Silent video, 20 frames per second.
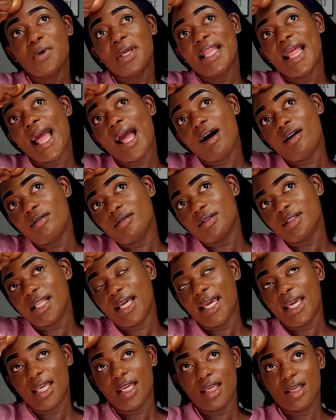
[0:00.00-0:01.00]
without
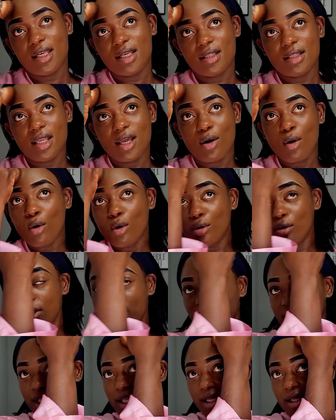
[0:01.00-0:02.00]
like the
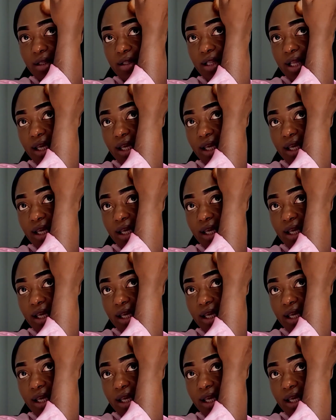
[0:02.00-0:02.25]
whole thing.